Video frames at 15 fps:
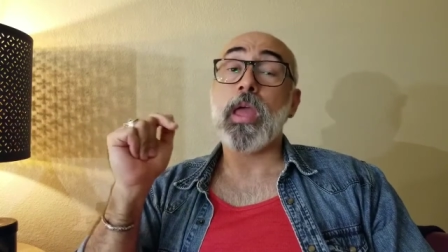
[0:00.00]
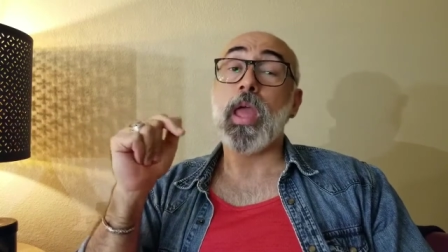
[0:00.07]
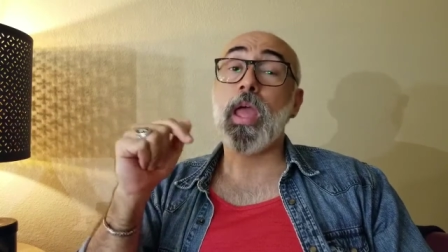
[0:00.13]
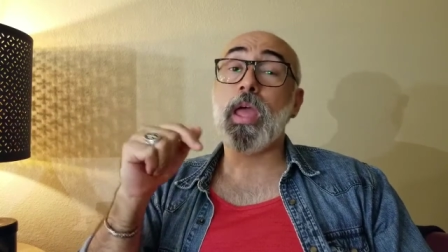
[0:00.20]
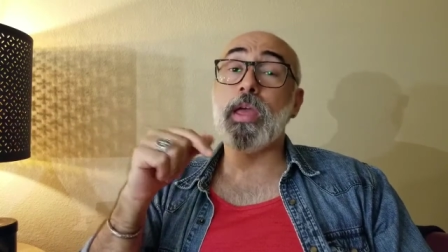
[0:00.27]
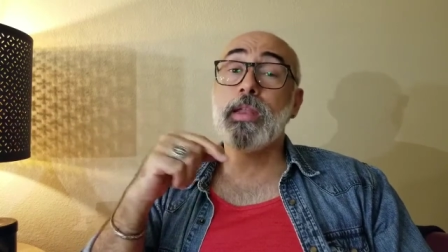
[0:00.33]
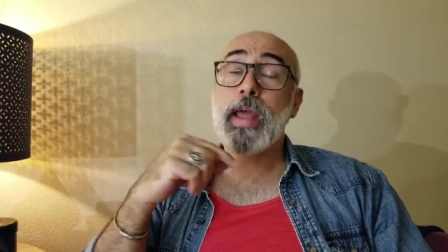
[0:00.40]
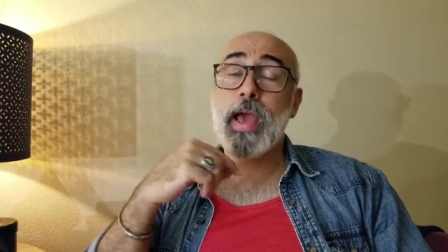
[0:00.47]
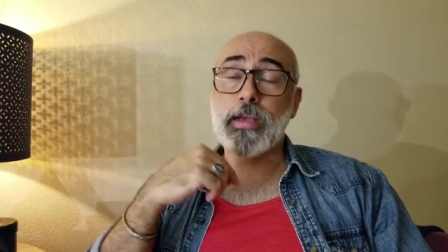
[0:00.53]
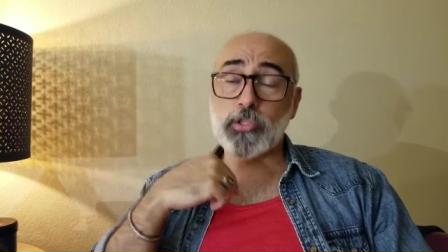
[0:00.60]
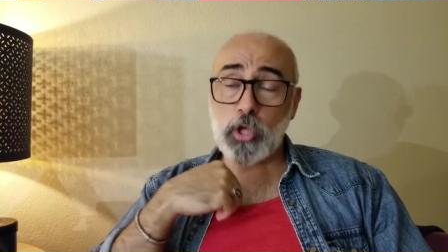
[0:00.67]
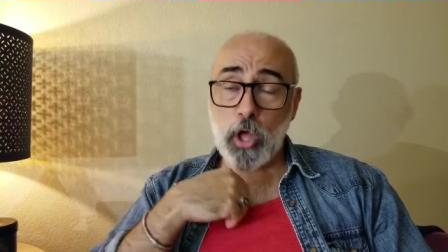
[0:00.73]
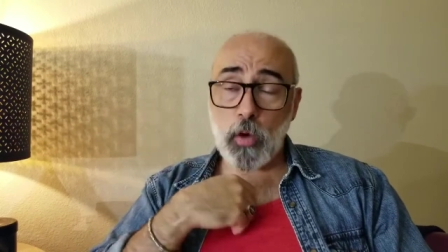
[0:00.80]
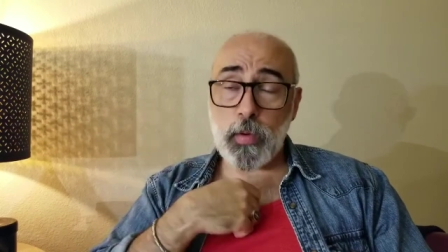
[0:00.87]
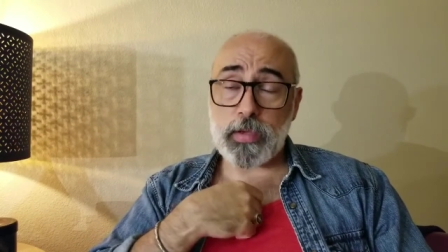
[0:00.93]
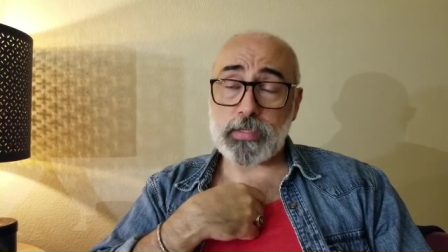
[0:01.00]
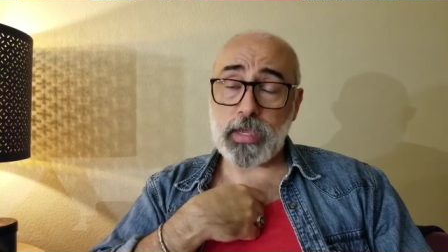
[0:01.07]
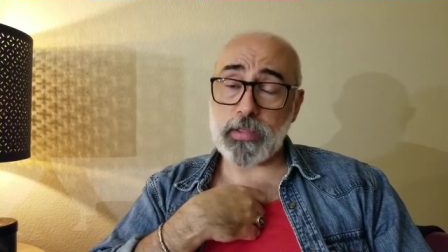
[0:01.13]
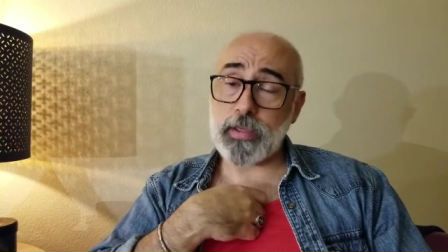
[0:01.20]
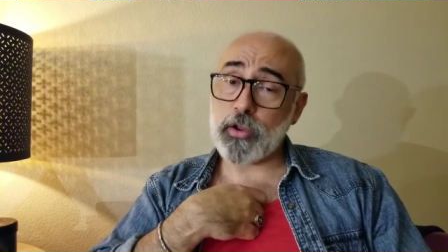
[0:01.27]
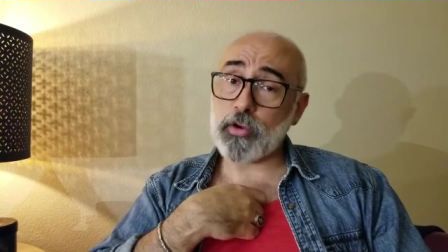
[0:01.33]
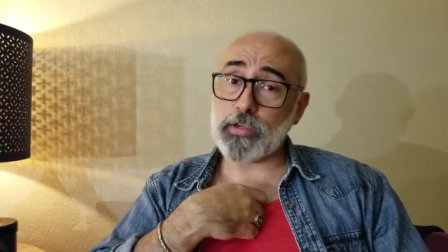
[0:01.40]
And as always, I
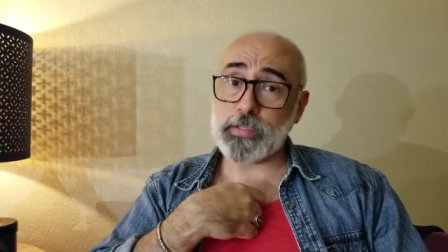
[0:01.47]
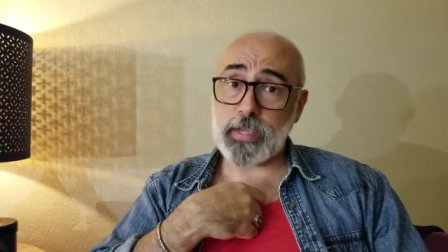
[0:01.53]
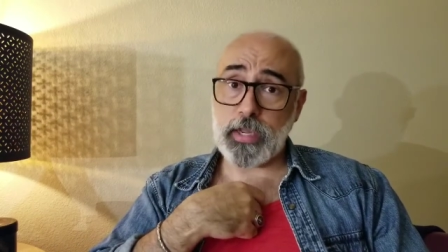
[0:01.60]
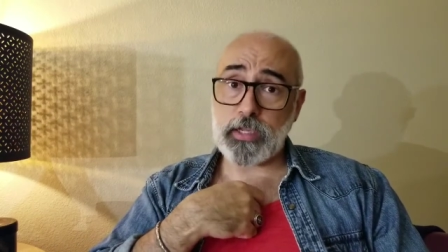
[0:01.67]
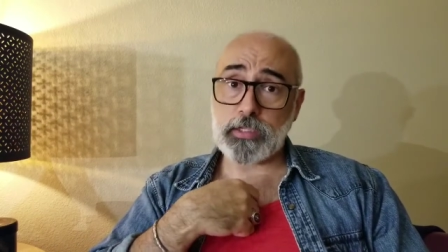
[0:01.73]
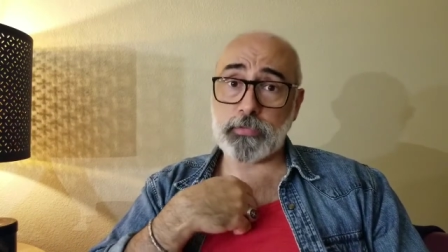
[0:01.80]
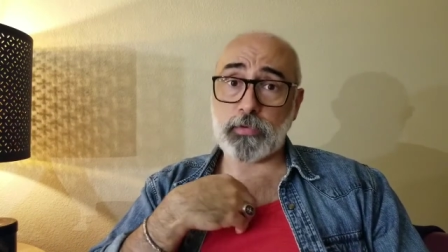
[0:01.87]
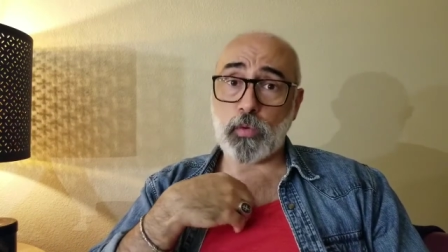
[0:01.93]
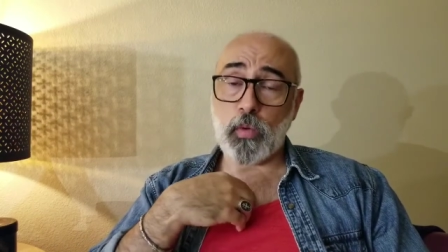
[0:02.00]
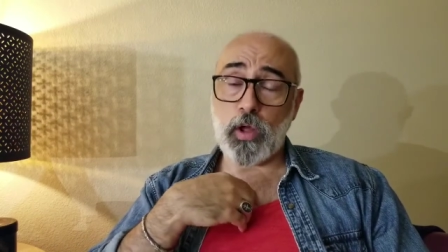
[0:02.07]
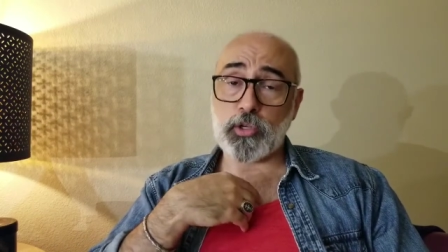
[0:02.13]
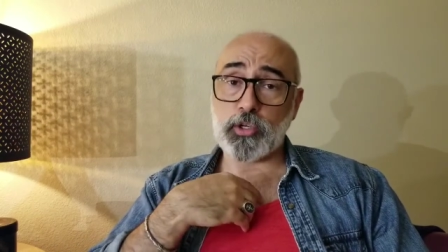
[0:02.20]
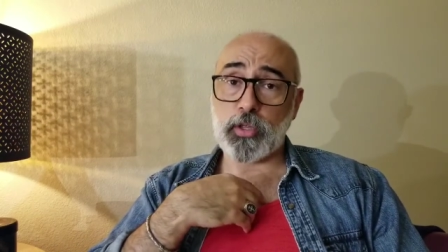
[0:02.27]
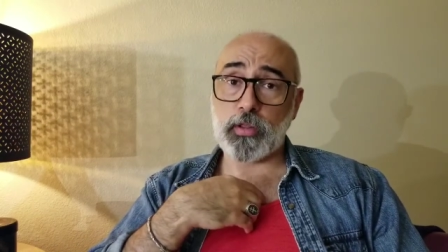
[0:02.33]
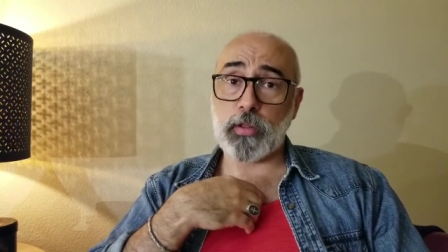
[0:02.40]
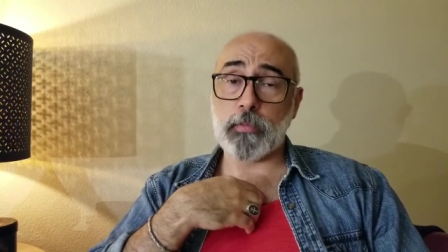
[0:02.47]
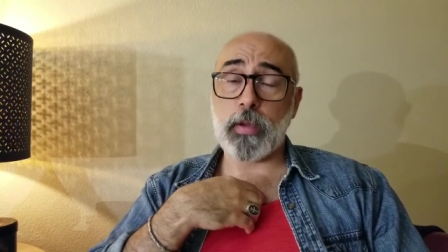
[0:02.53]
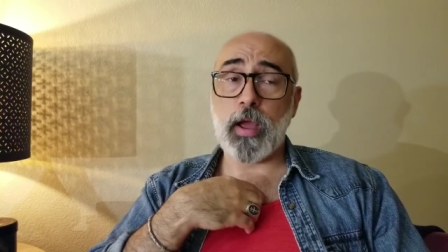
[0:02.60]
think you're saints for watching them.